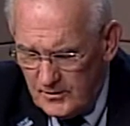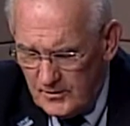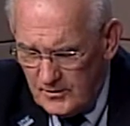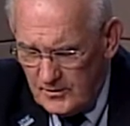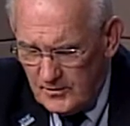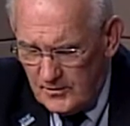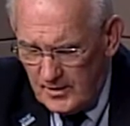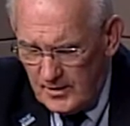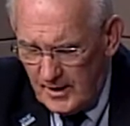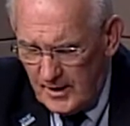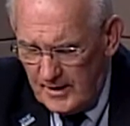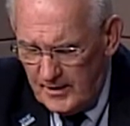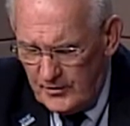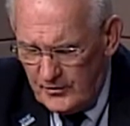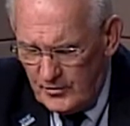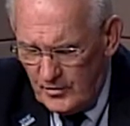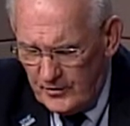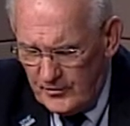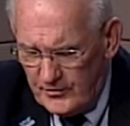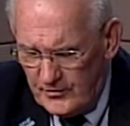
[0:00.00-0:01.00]
Tonight
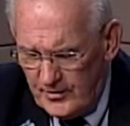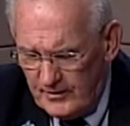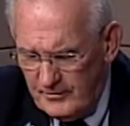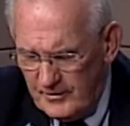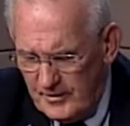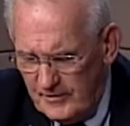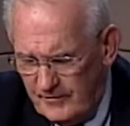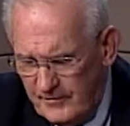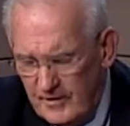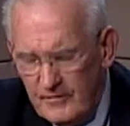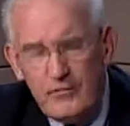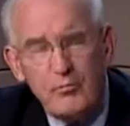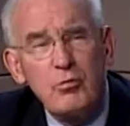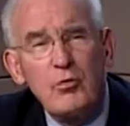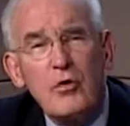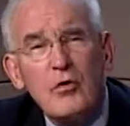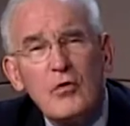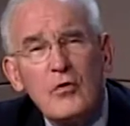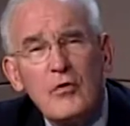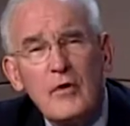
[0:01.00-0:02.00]
is our 75th
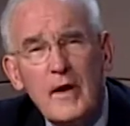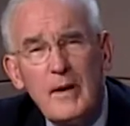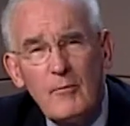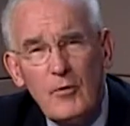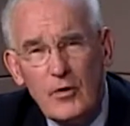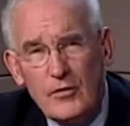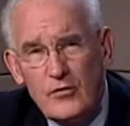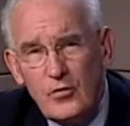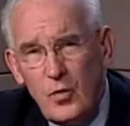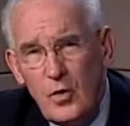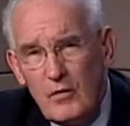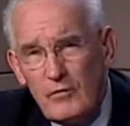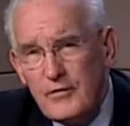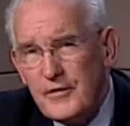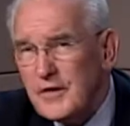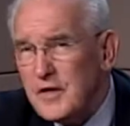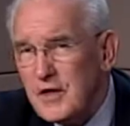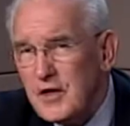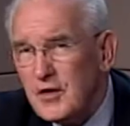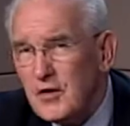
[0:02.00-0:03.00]
program, our 12th
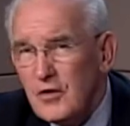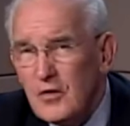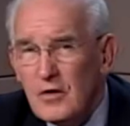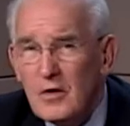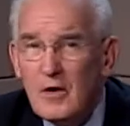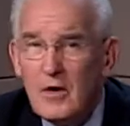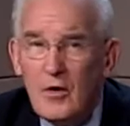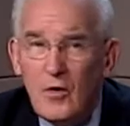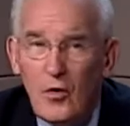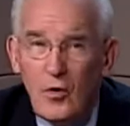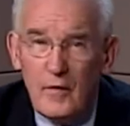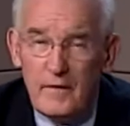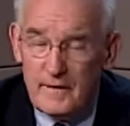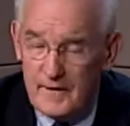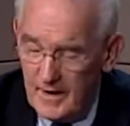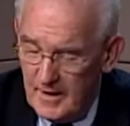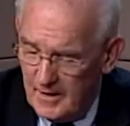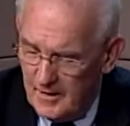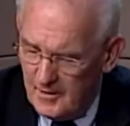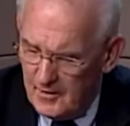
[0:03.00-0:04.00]
year on
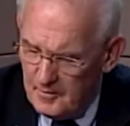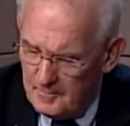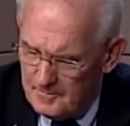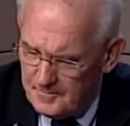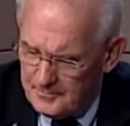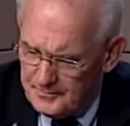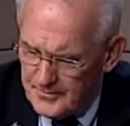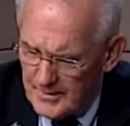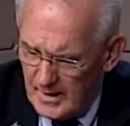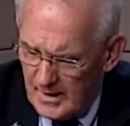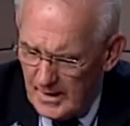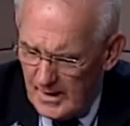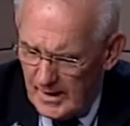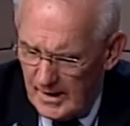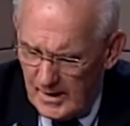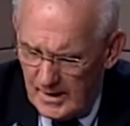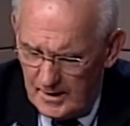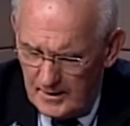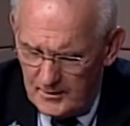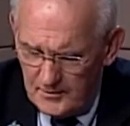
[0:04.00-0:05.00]
the air,
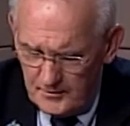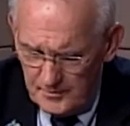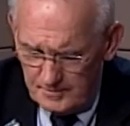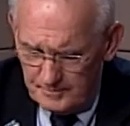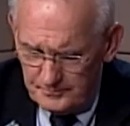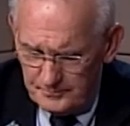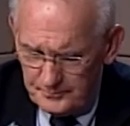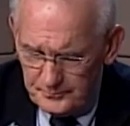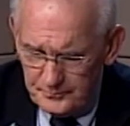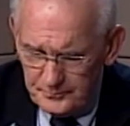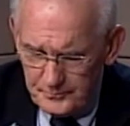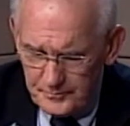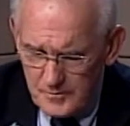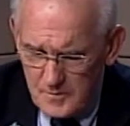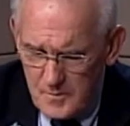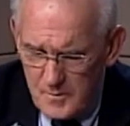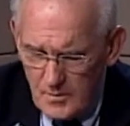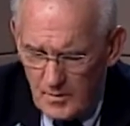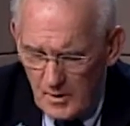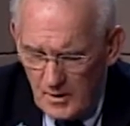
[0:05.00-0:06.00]
and
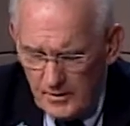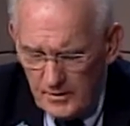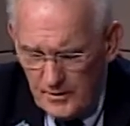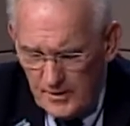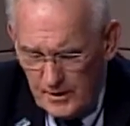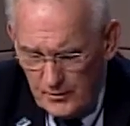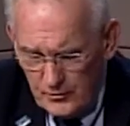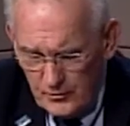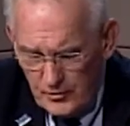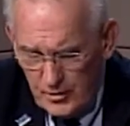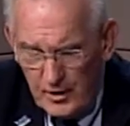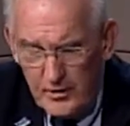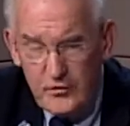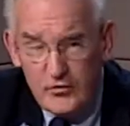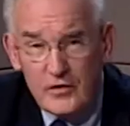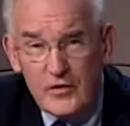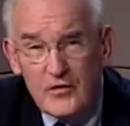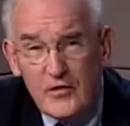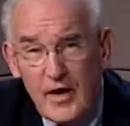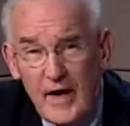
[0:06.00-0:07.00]
the
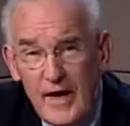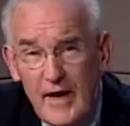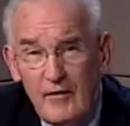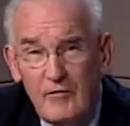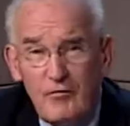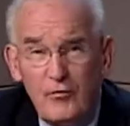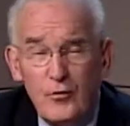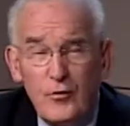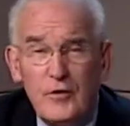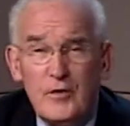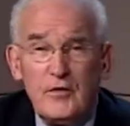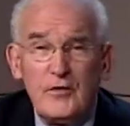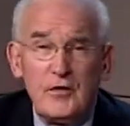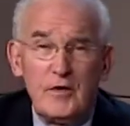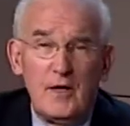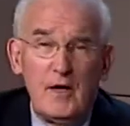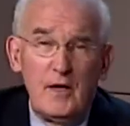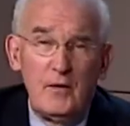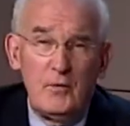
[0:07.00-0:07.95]
introductions I have for you tonight.